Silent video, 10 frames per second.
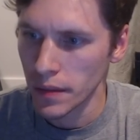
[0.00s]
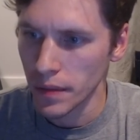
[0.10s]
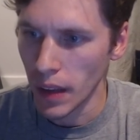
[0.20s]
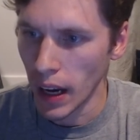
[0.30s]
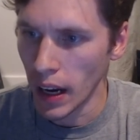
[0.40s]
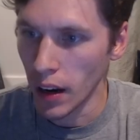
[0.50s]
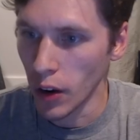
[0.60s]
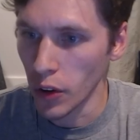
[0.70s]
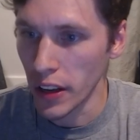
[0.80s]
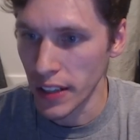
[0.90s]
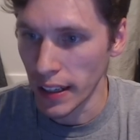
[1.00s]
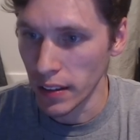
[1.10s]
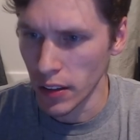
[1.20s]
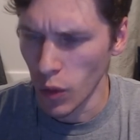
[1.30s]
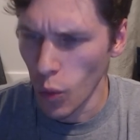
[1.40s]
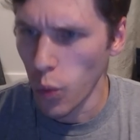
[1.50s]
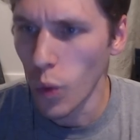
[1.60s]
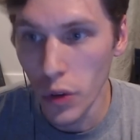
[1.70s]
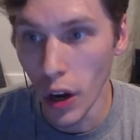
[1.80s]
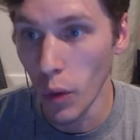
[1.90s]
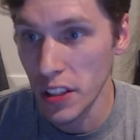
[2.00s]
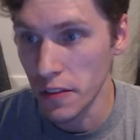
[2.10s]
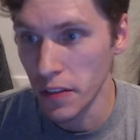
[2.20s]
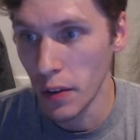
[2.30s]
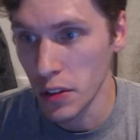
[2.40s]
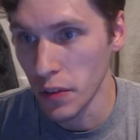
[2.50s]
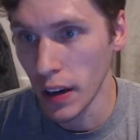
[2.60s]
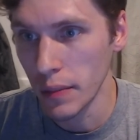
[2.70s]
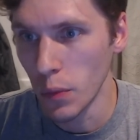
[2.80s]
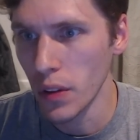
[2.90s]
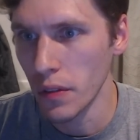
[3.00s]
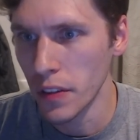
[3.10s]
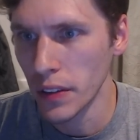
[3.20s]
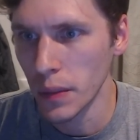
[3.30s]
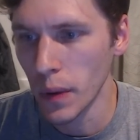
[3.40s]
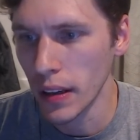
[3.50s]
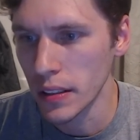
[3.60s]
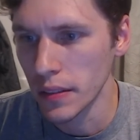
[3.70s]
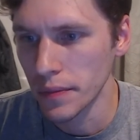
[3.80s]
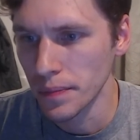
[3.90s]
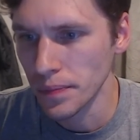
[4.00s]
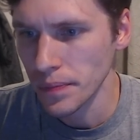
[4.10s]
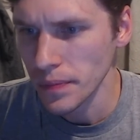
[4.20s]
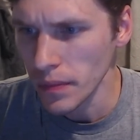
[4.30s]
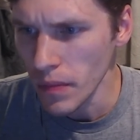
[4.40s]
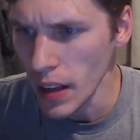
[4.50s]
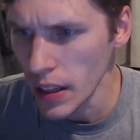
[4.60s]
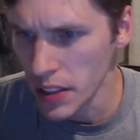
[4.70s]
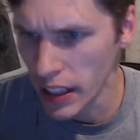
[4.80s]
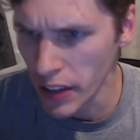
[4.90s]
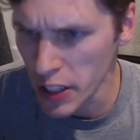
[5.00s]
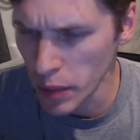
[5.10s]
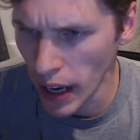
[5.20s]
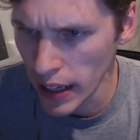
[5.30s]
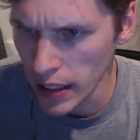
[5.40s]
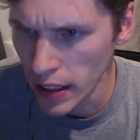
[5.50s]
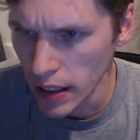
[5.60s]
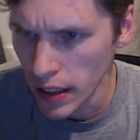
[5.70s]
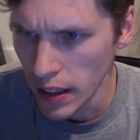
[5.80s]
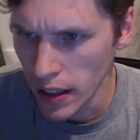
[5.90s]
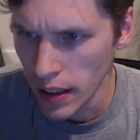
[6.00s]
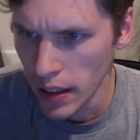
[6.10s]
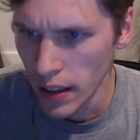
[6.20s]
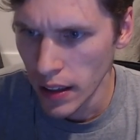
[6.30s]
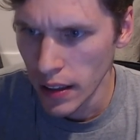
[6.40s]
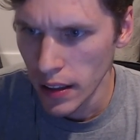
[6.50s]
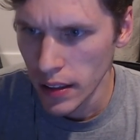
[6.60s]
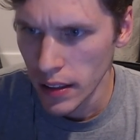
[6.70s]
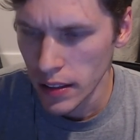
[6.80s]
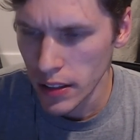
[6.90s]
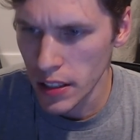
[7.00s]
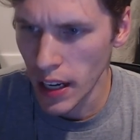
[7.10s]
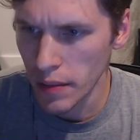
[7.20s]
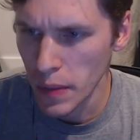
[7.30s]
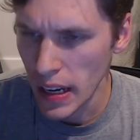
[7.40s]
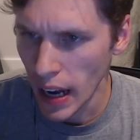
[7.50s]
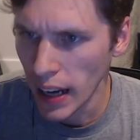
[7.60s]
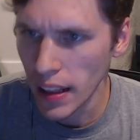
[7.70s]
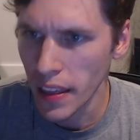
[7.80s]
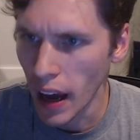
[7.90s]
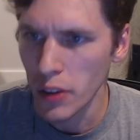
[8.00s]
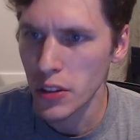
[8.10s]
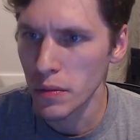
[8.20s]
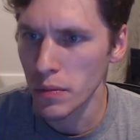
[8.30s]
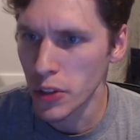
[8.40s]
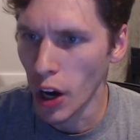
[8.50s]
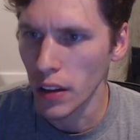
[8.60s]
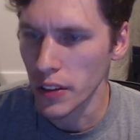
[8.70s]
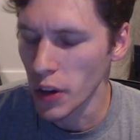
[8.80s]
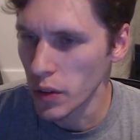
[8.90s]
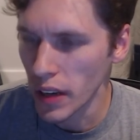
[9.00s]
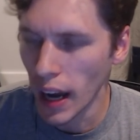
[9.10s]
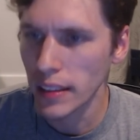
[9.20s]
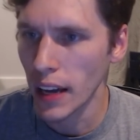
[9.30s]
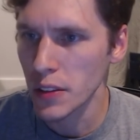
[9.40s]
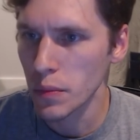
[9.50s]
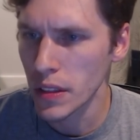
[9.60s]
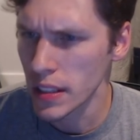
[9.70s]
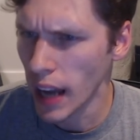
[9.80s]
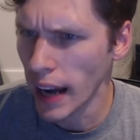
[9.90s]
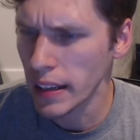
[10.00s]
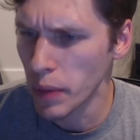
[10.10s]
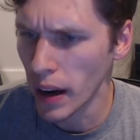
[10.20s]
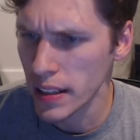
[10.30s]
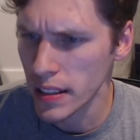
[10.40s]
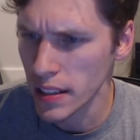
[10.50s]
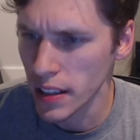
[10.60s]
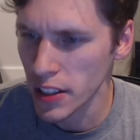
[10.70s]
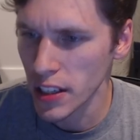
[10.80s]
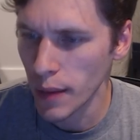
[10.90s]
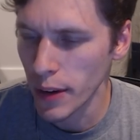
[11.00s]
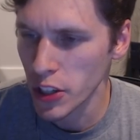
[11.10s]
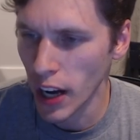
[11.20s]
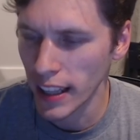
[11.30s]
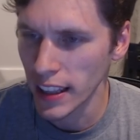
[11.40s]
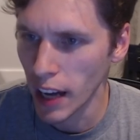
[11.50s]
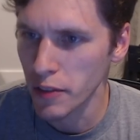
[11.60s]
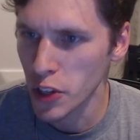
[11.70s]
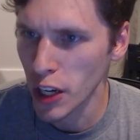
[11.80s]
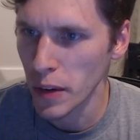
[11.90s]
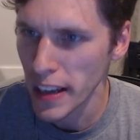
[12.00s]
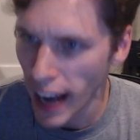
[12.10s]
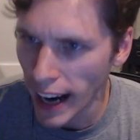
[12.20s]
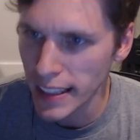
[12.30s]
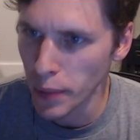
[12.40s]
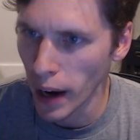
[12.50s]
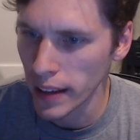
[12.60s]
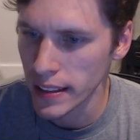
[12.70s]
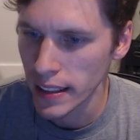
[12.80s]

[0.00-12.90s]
Uh, hold on a second. No, it wasn't... It was fucking more than 50 bucks. Cigarette spaghetti just gave me nine thousand dollars, no, nine thousand bits, ninety bucks, and says this is how much I love Jerma, ninety bucks,